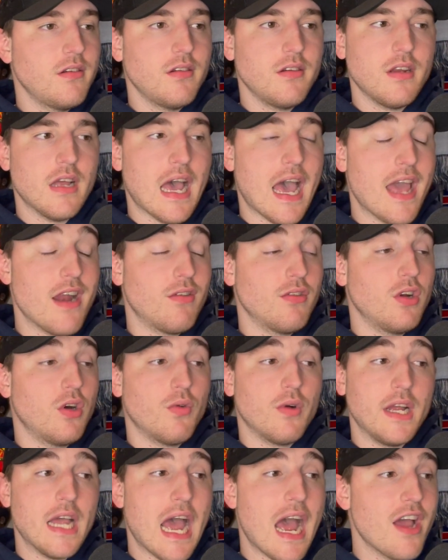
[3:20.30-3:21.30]
I don't
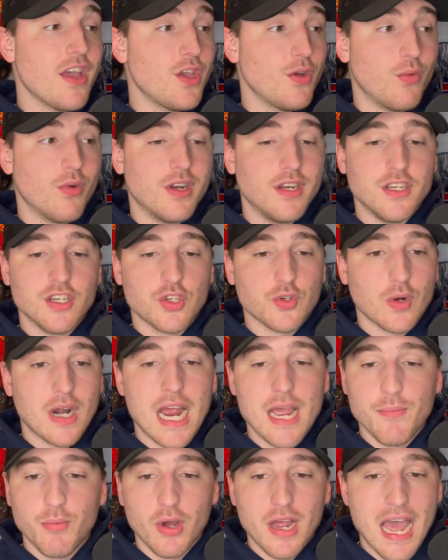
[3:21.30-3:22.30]
know how you want to
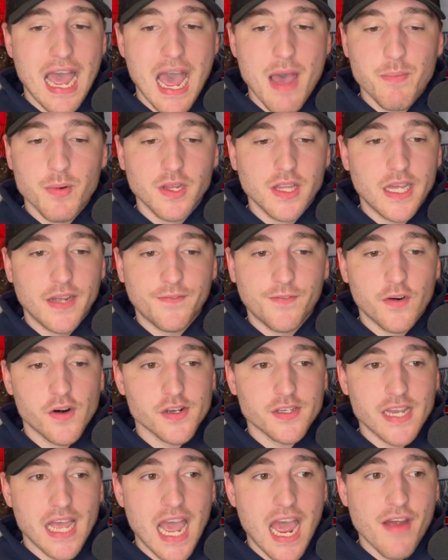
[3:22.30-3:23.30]
describe what happened in that
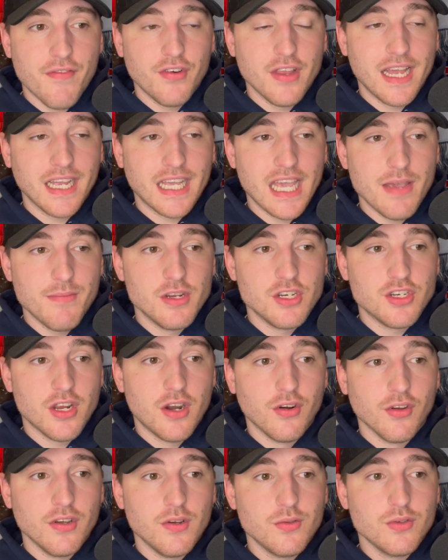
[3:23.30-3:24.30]
first half or that game in
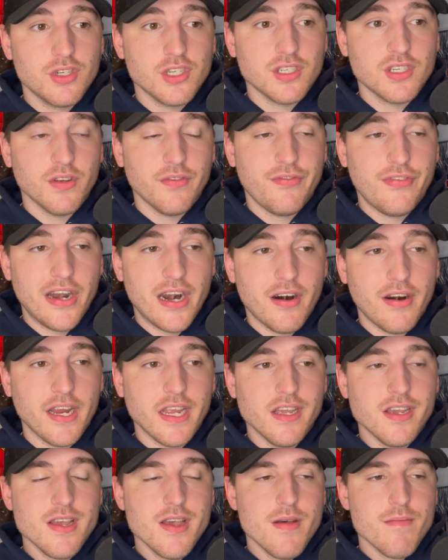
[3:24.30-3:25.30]
general. It was just a very
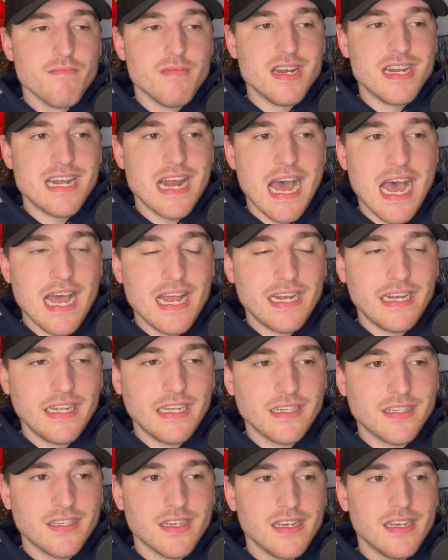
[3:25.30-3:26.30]

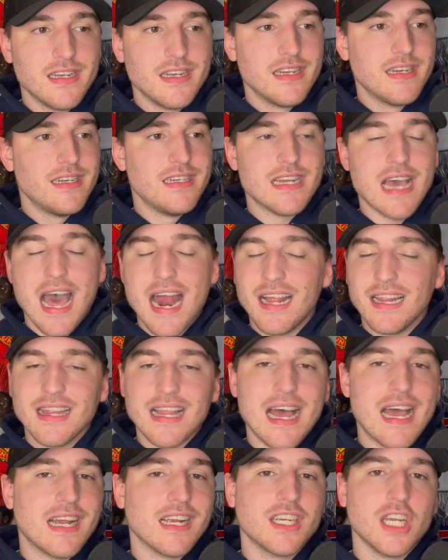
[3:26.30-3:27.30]
monotonous, not a
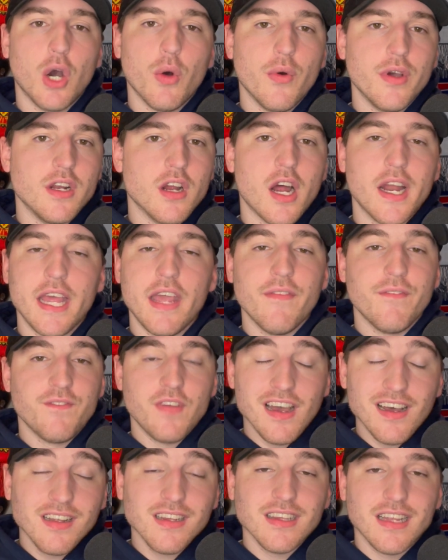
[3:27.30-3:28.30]
lot going on. It
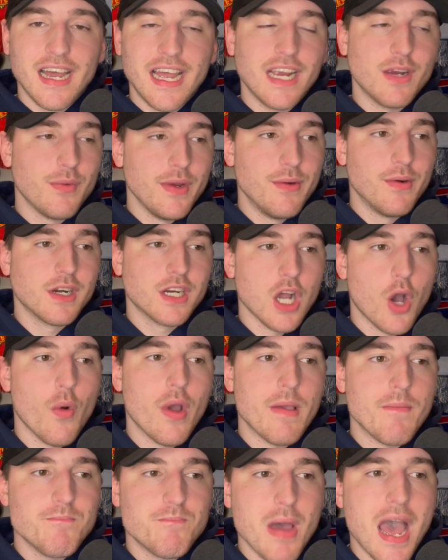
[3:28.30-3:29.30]
felt like we were
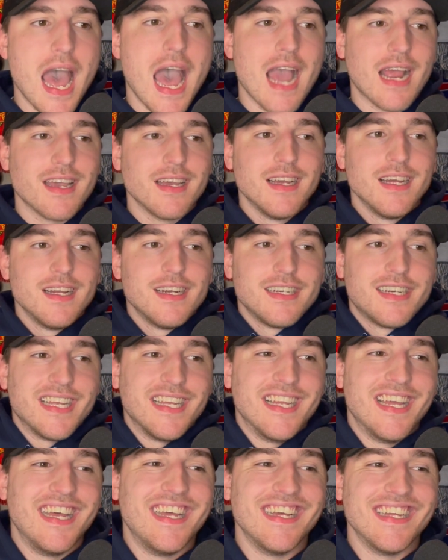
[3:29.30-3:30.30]
going back to
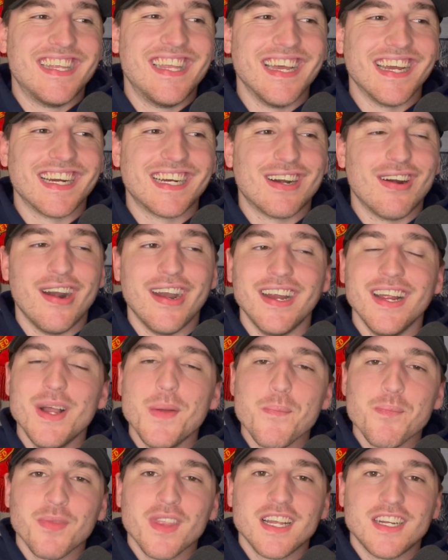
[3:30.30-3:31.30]

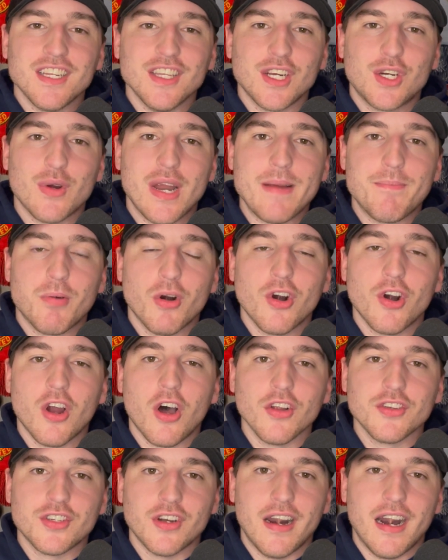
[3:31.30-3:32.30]
the Greg
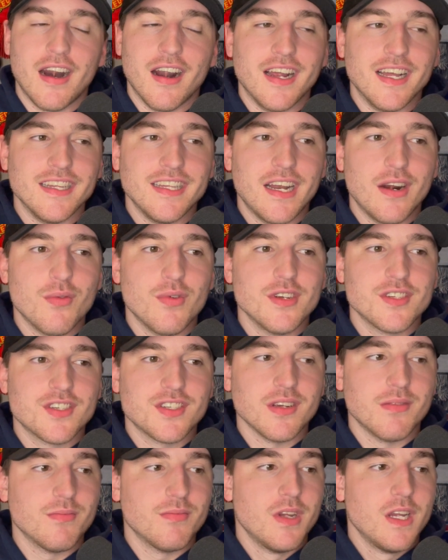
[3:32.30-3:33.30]
Berhalter era, and there was
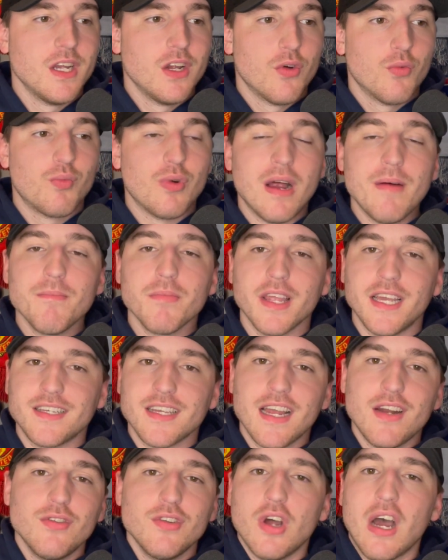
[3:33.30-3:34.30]
some rumblings.
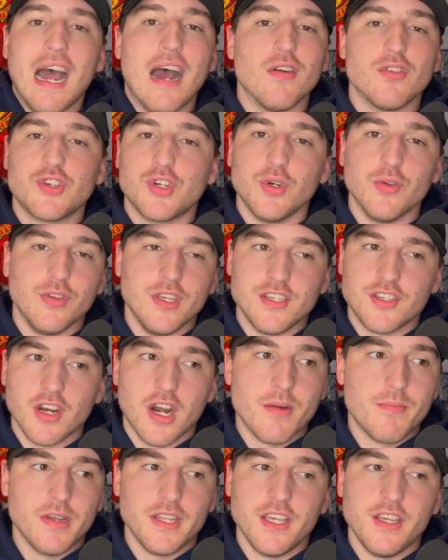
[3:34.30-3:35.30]
I don't know how true these are,
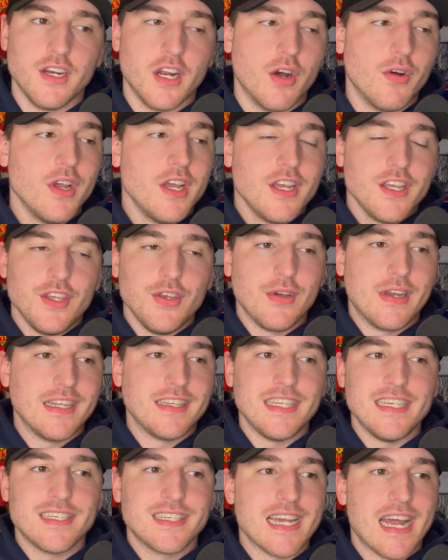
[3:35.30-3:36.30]
but you know, you get
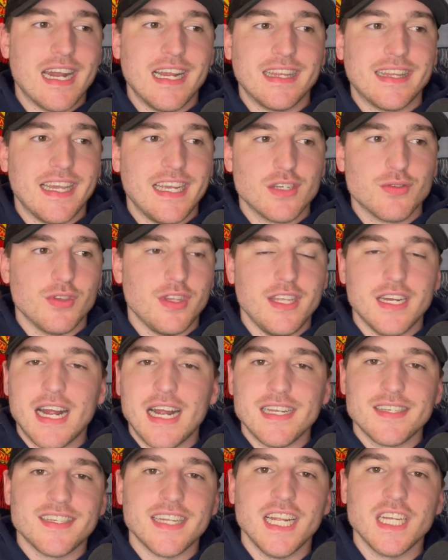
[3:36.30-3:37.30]
these kind of things with the
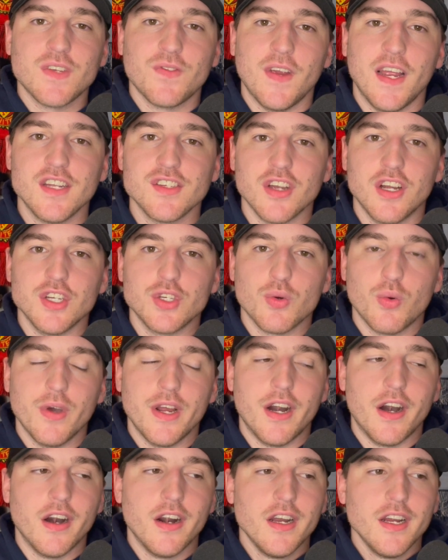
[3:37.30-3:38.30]
United States fans on
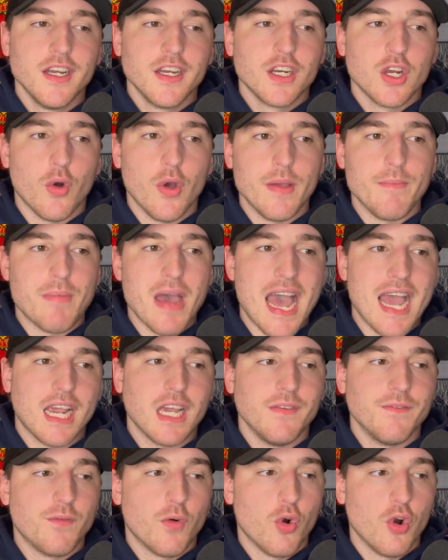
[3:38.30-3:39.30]
Twitter going back
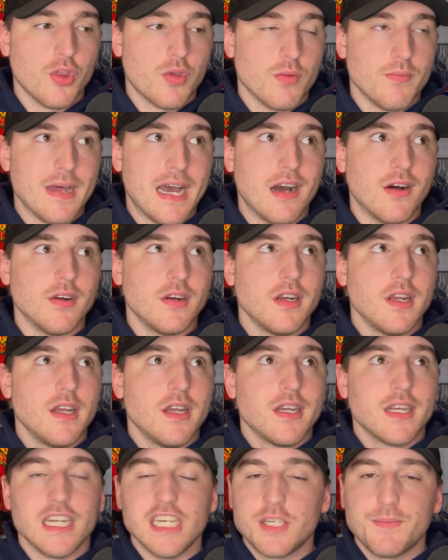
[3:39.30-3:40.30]
and forth without
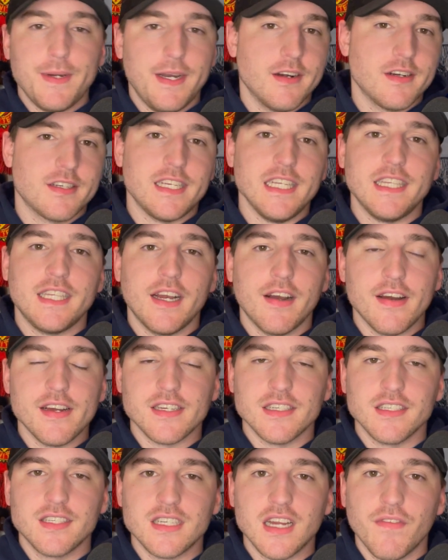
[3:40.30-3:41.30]
conspiracy theories
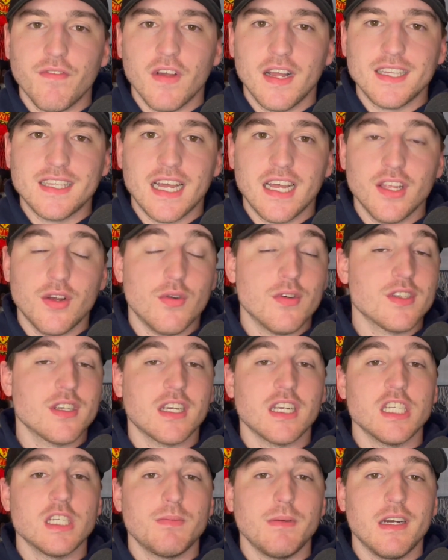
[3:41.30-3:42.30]
and stuff like that. There was a
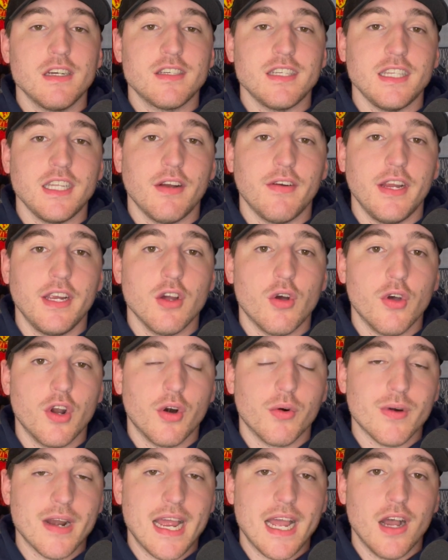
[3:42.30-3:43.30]
conspiracy theory going
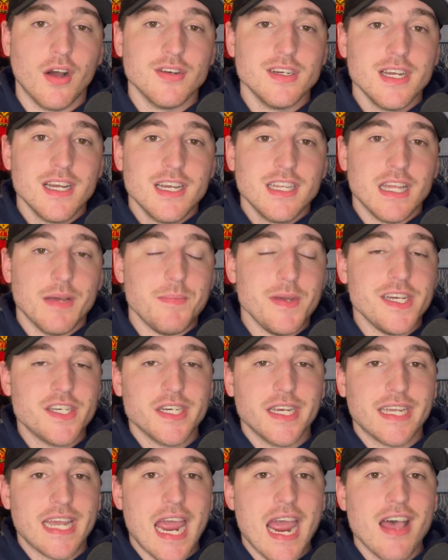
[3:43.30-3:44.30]
around that
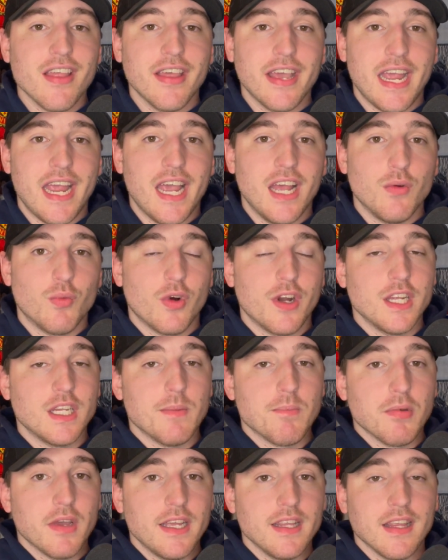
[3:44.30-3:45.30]
BJ Callahan wanted to
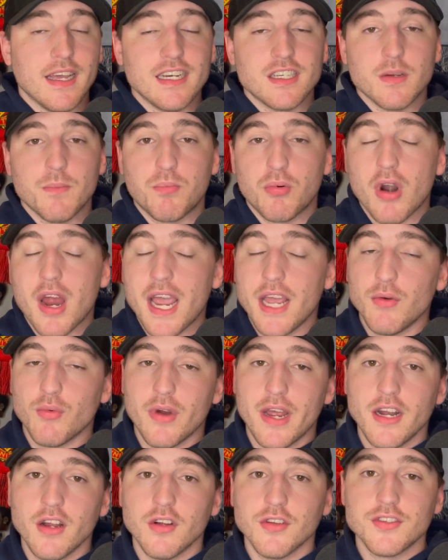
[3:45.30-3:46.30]
play the likes of Brian
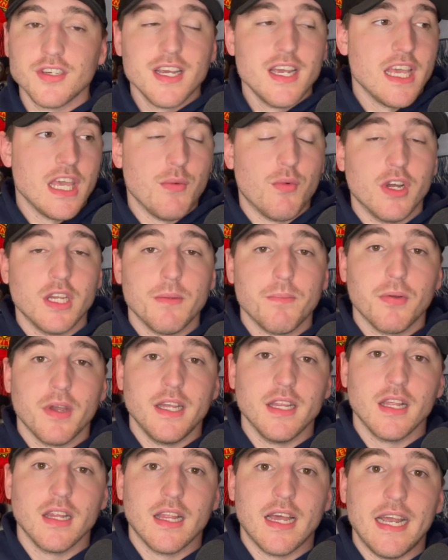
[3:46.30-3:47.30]
Reynolds. He wanted to play
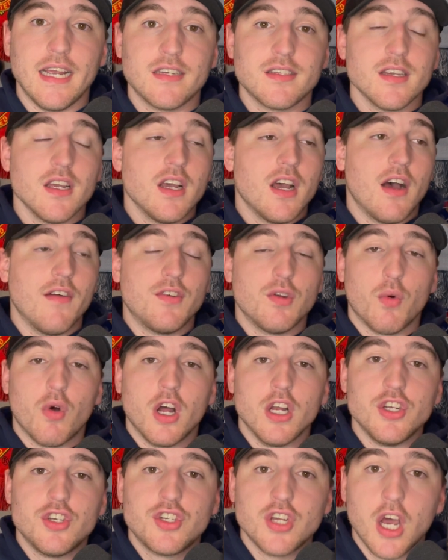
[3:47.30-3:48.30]
the likes of
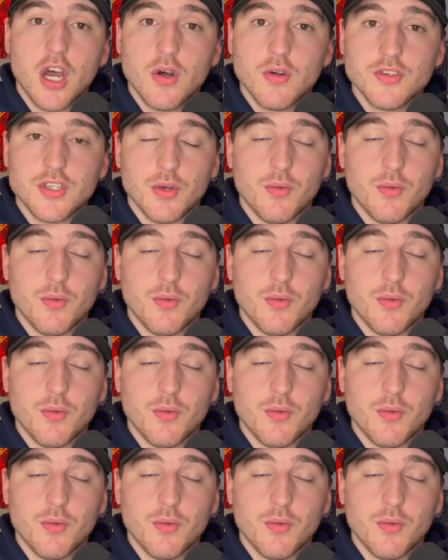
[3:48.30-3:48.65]
DeJuan Jones.